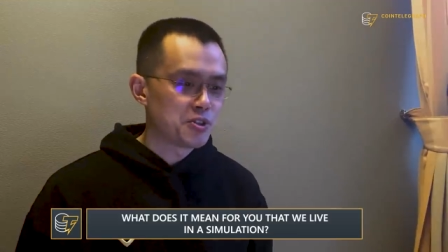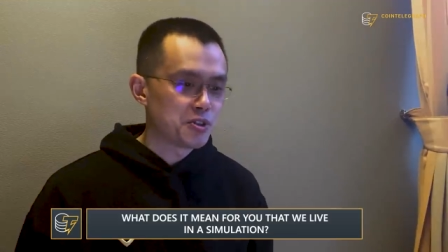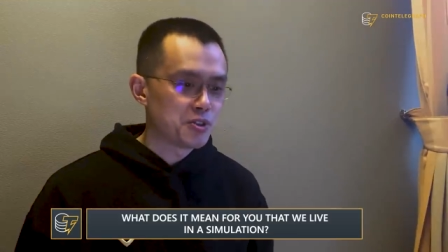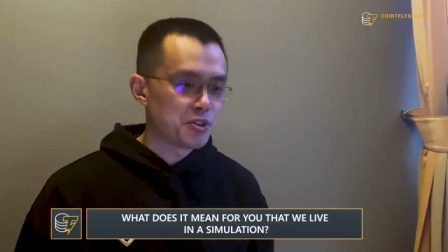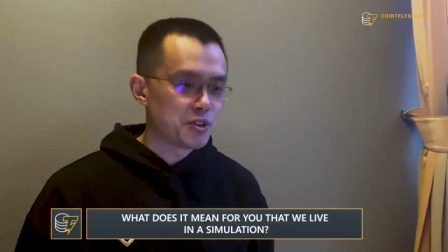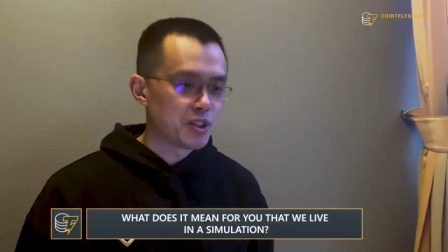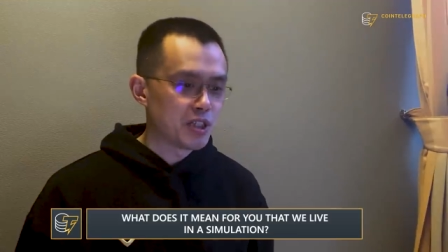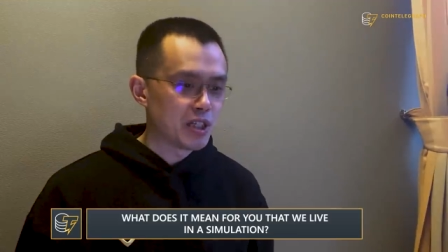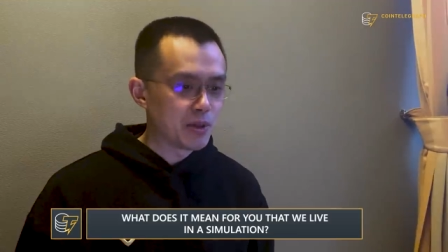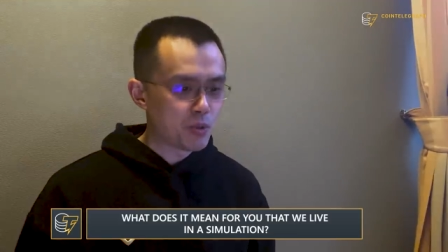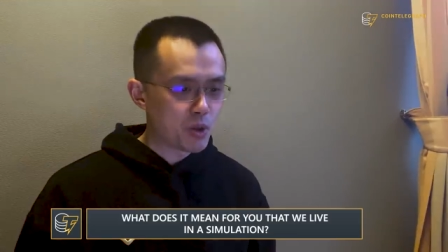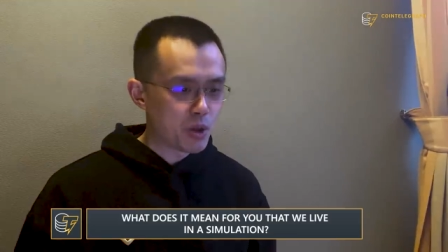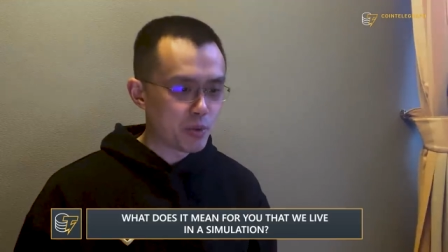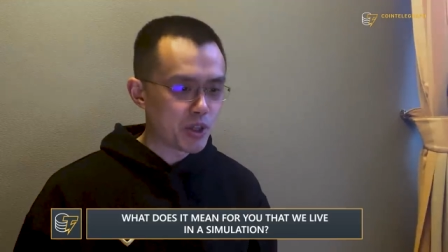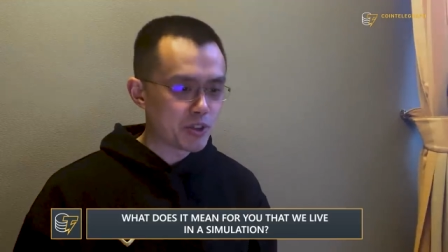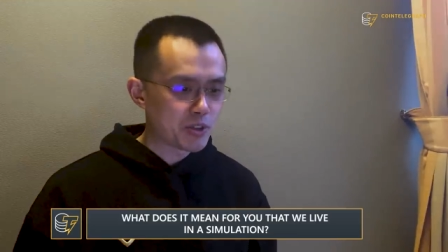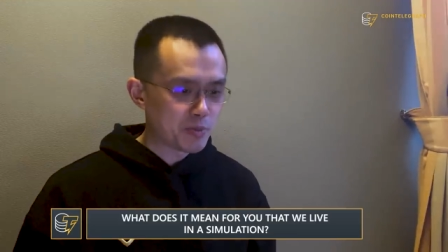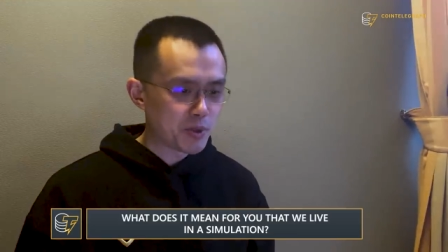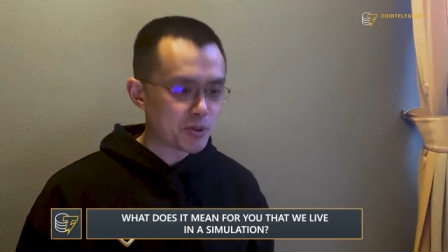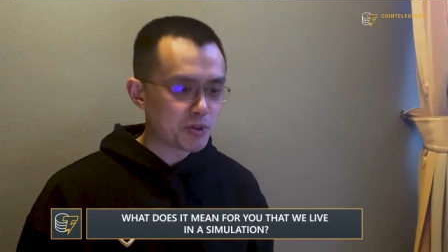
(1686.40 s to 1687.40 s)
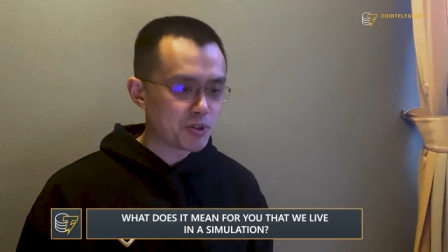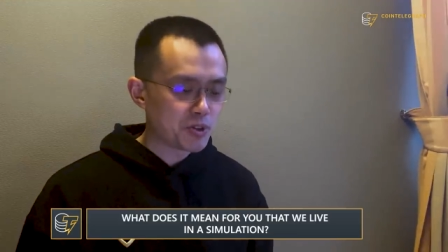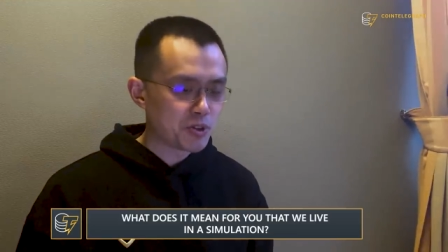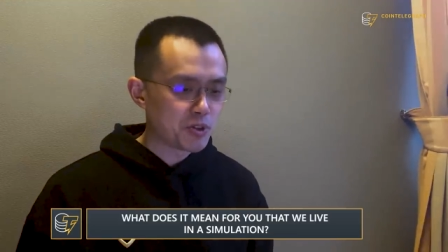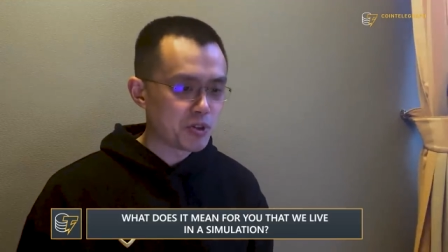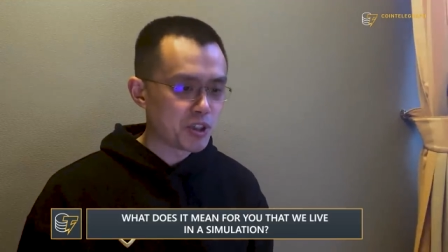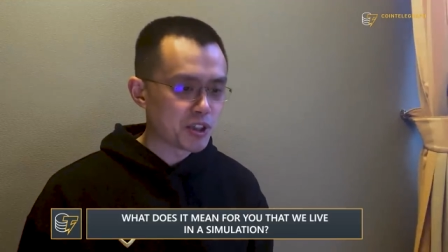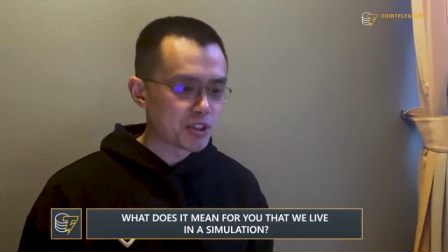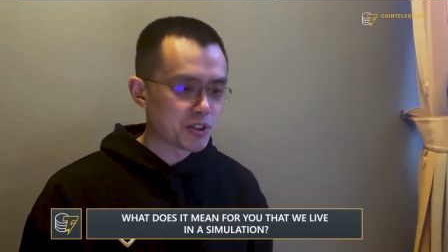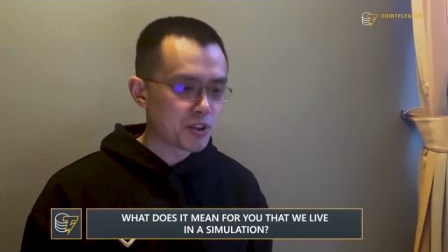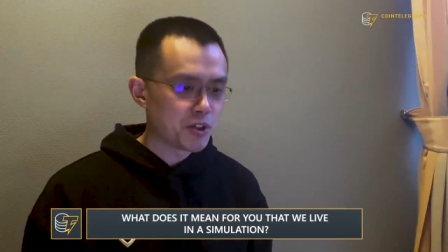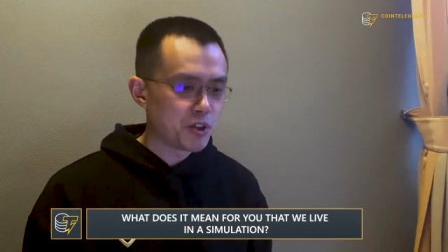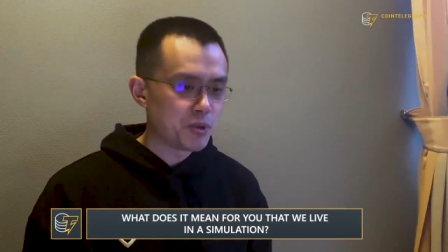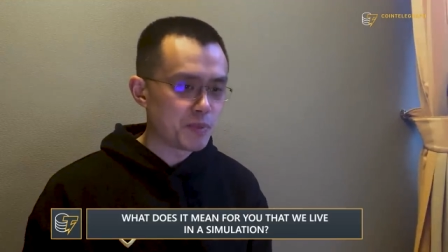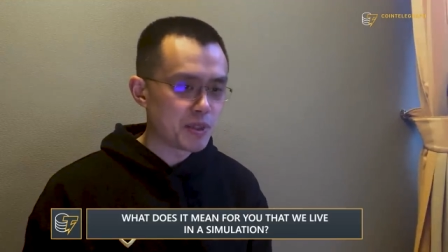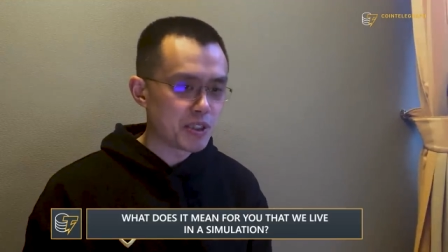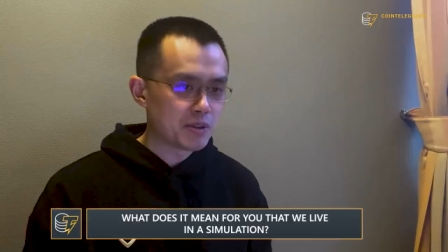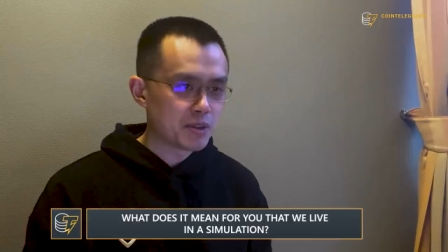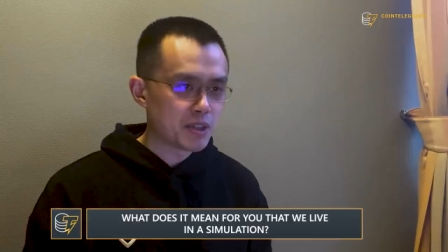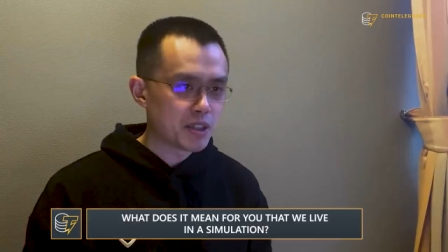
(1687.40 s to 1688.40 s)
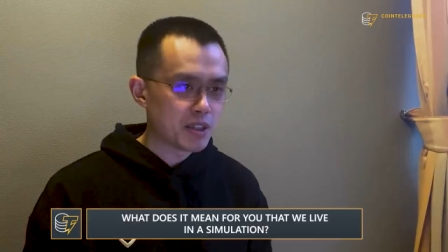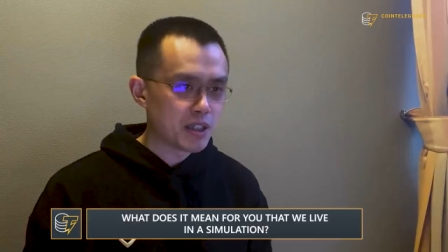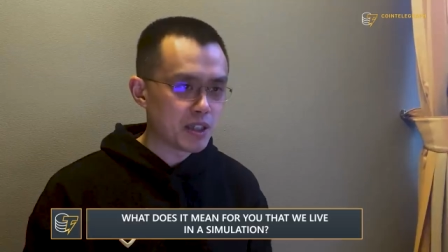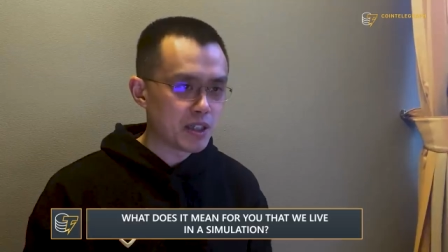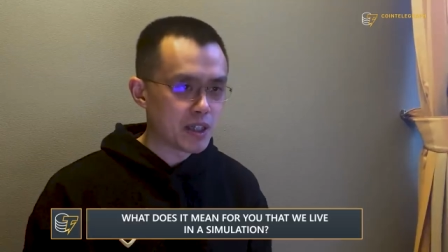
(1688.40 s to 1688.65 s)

to uh, what we're supposed to do as a human.